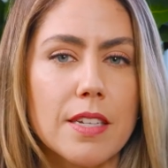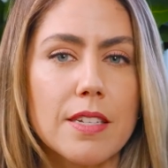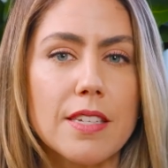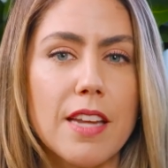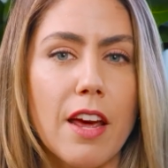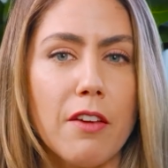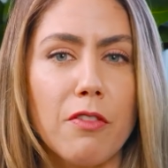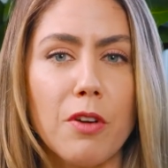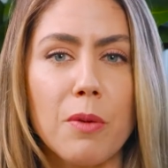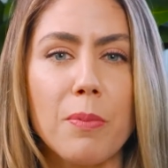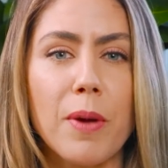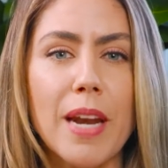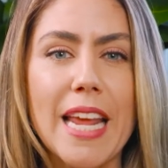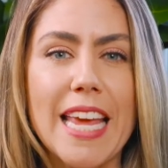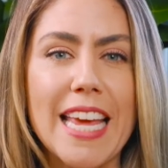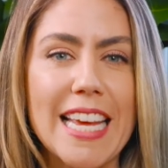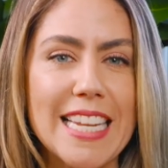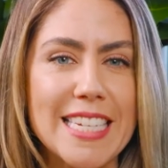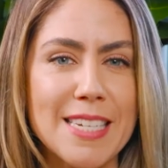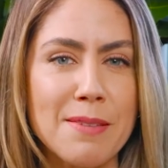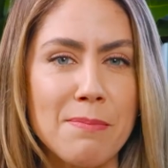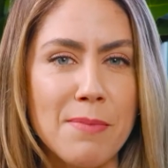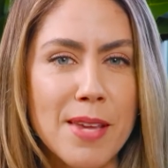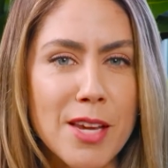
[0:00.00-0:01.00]
since everybody
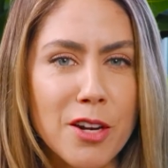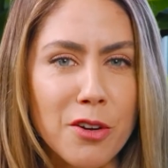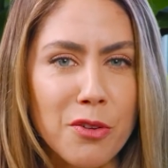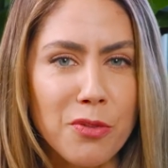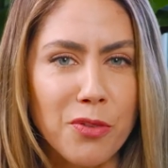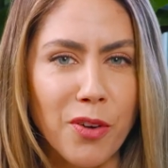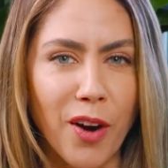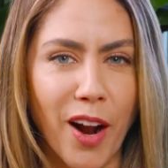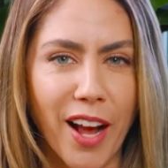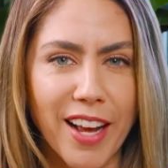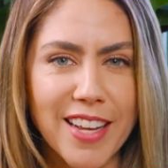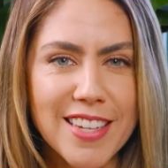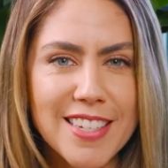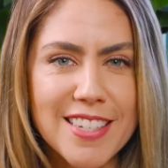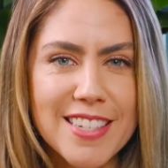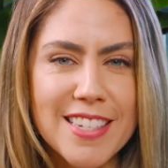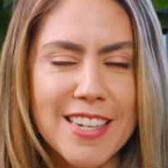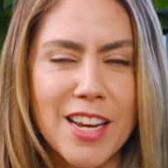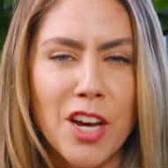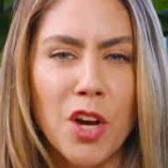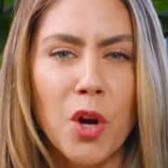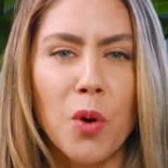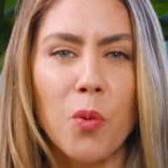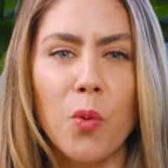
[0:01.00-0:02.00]
is a mirror for us,
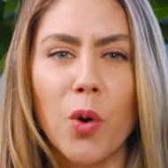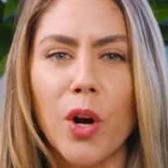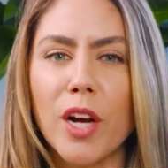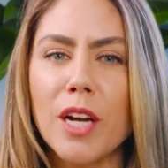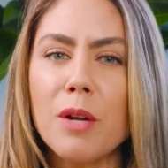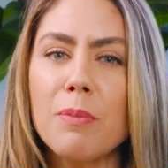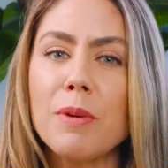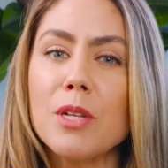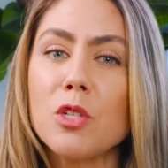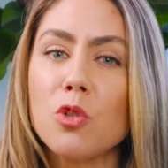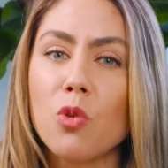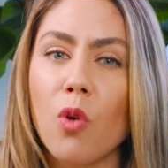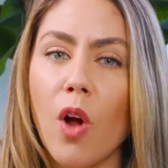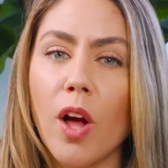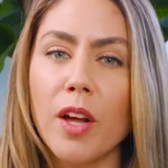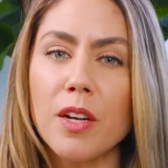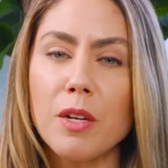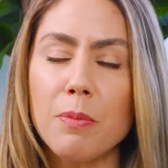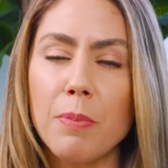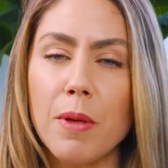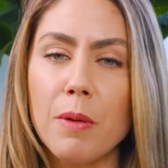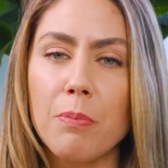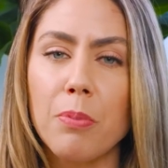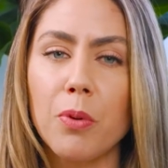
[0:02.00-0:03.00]
we're going to be drawn to
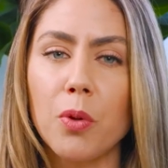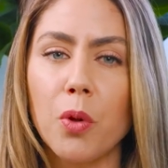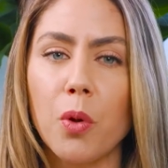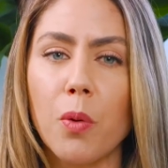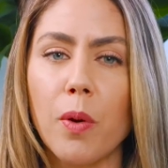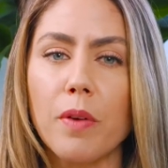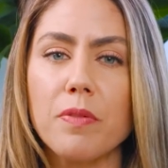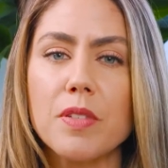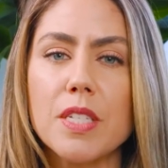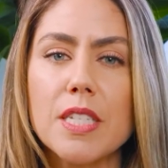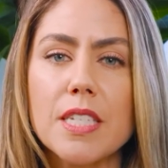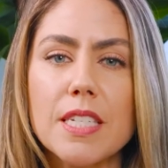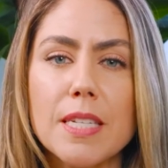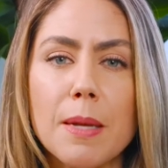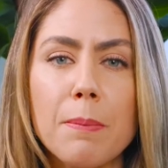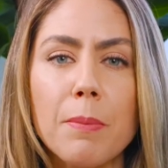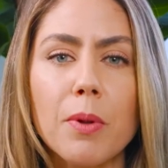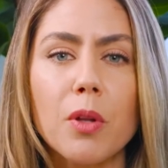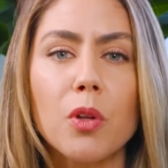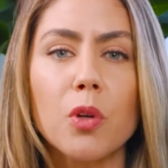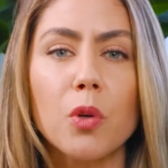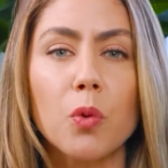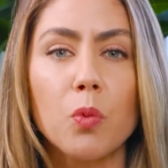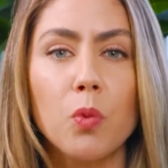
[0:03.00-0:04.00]
people who have
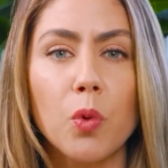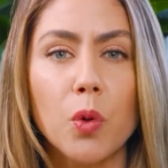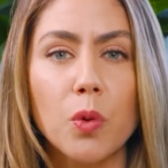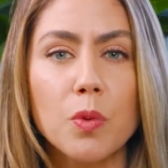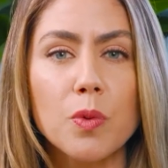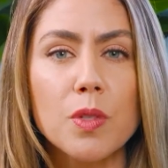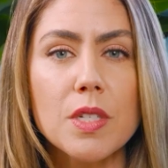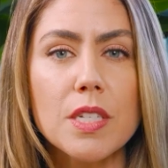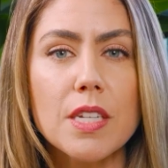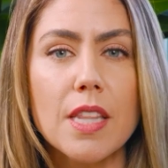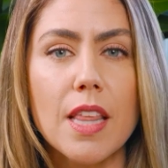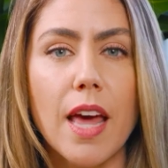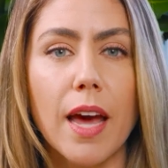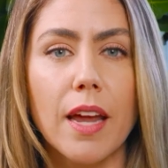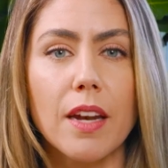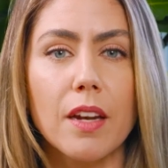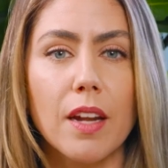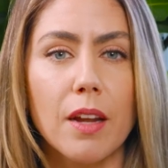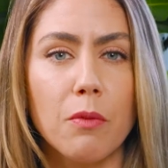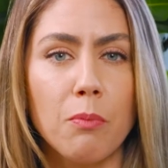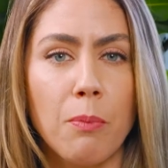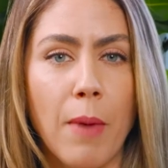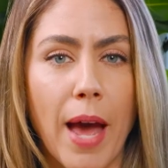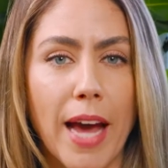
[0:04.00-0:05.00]
similar wounds that
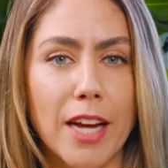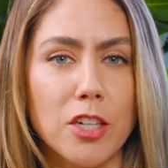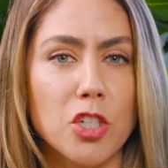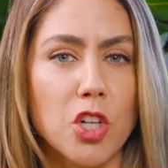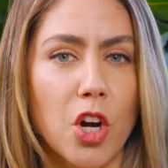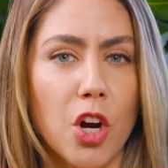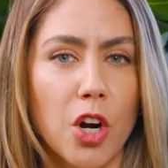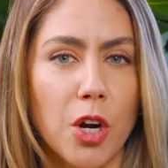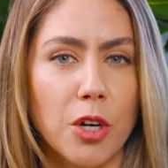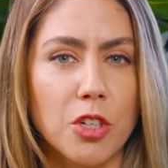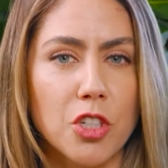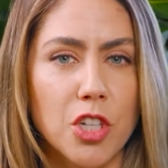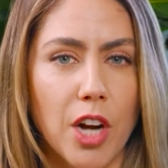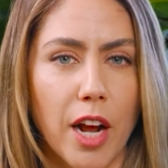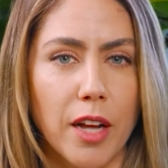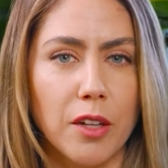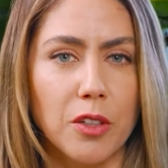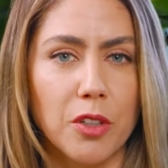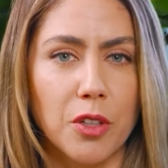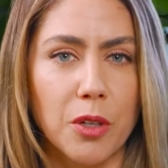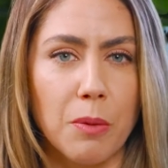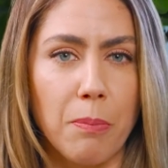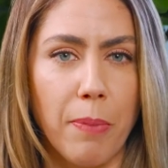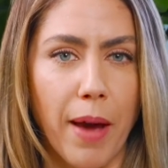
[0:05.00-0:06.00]
match our
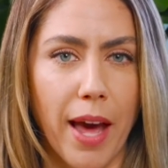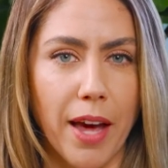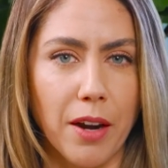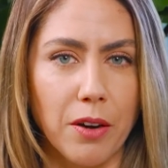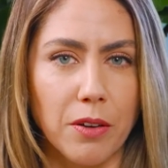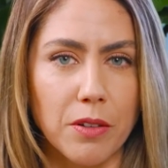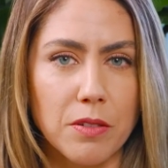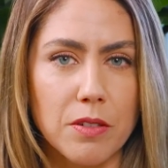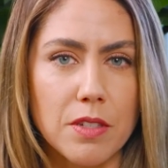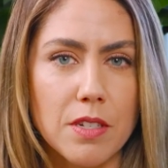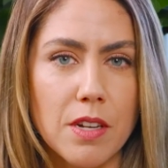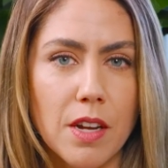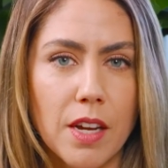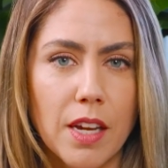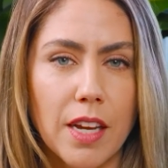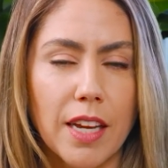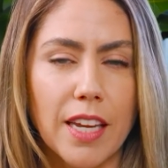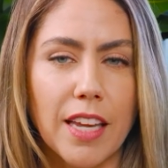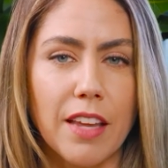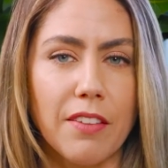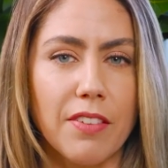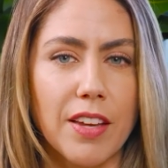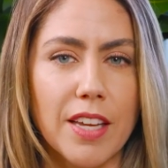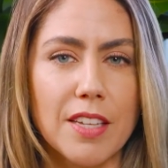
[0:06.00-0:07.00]
childhood patterns,
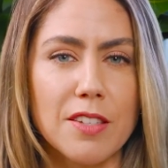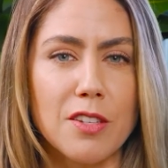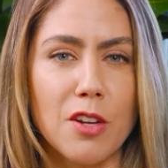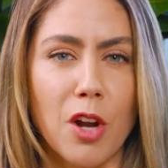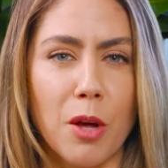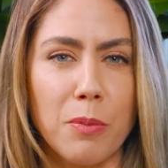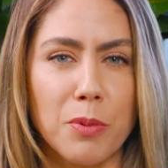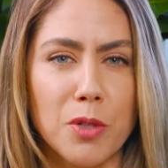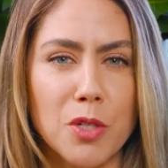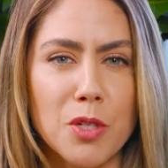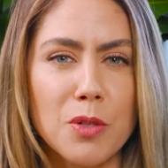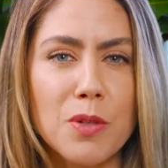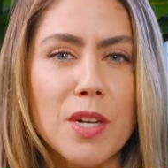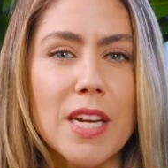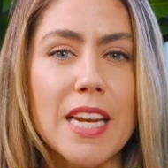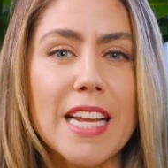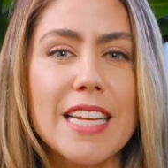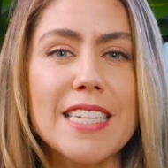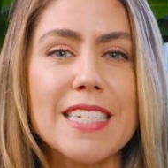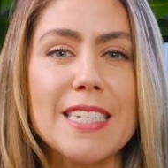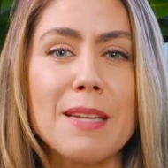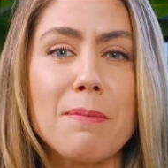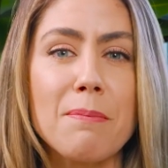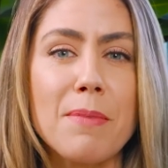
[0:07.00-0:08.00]
giving us an
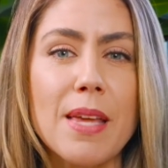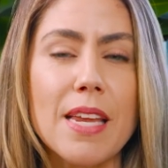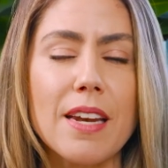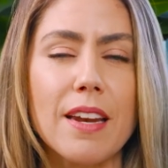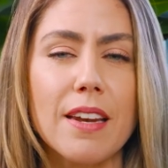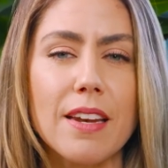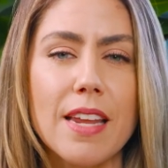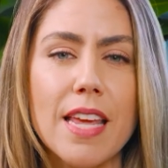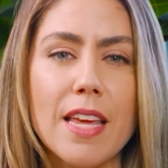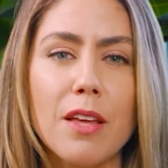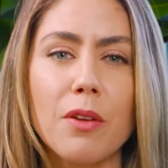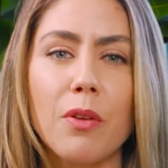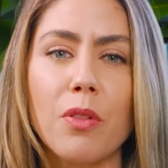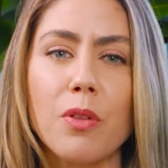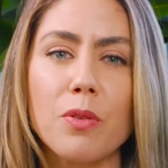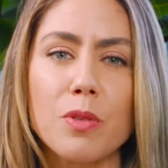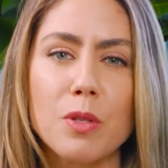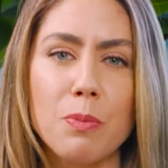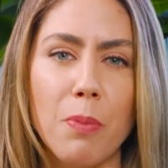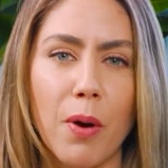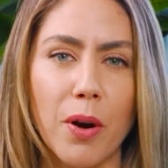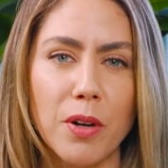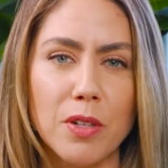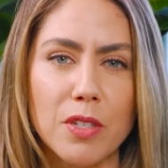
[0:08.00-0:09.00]
opportunity to meet and heal those
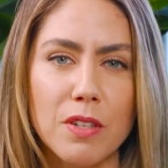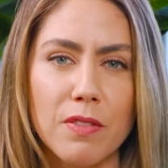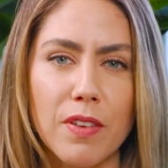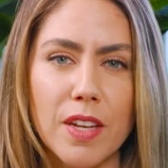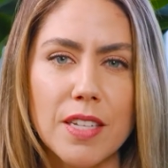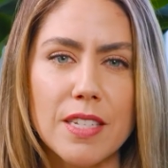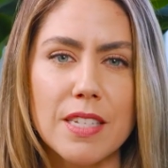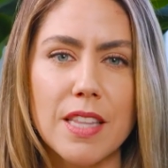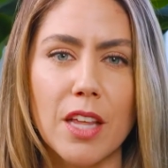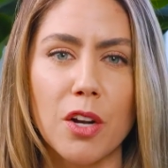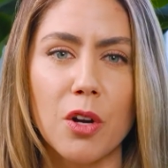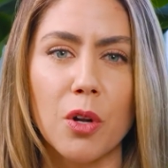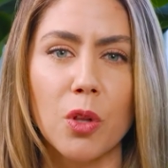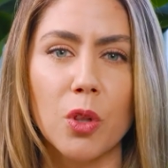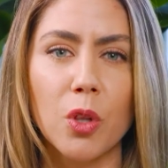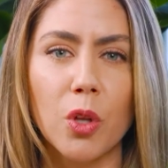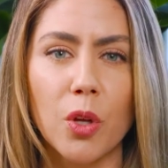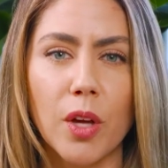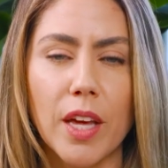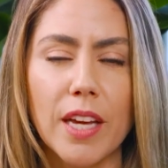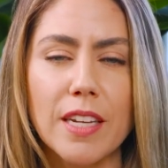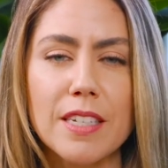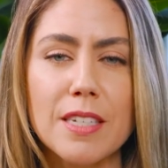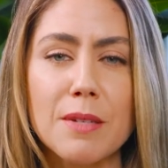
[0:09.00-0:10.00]
parts of us that are
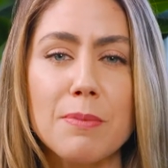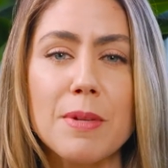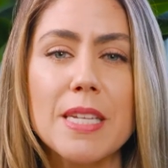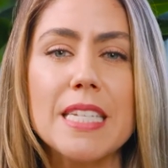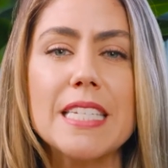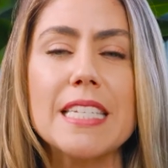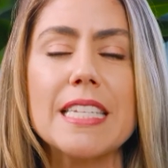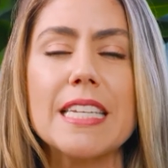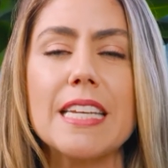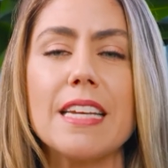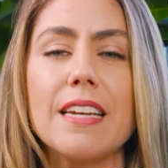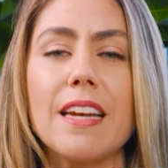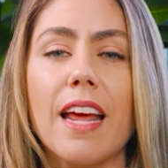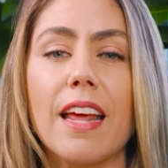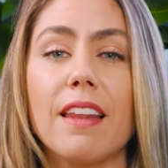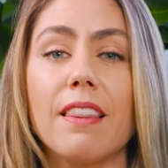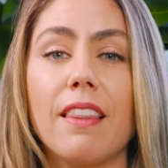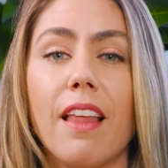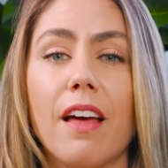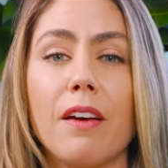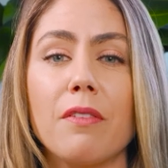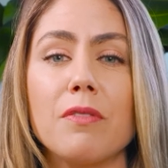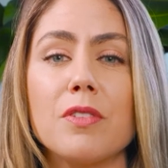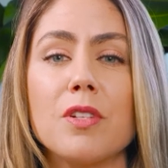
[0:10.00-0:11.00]
looking to be seen and
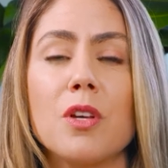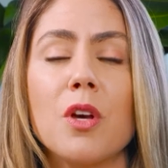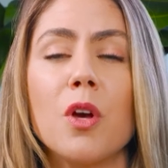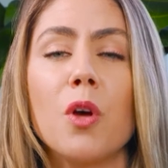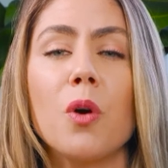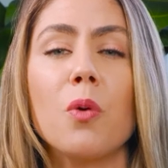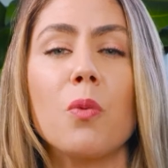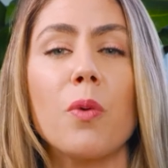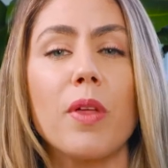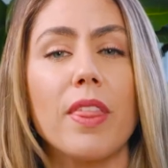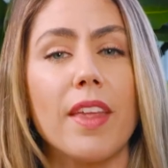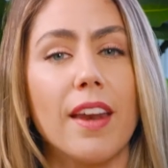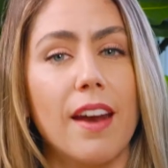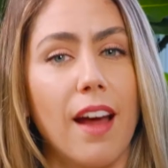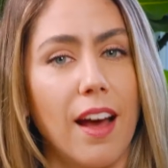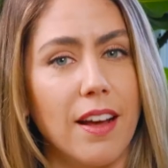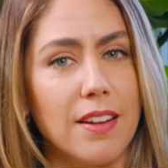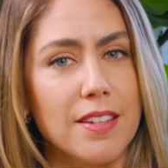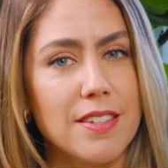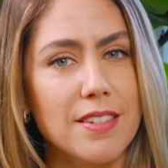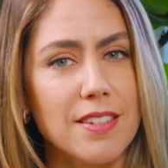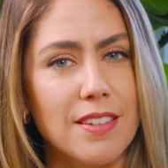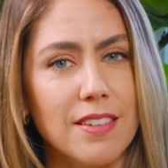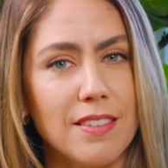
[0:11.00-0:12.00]
loved within
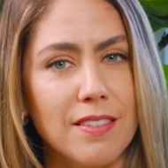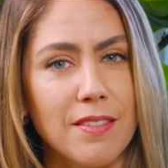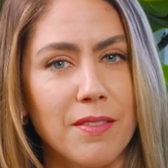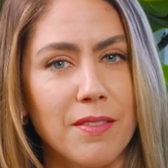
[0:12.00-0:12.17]
us.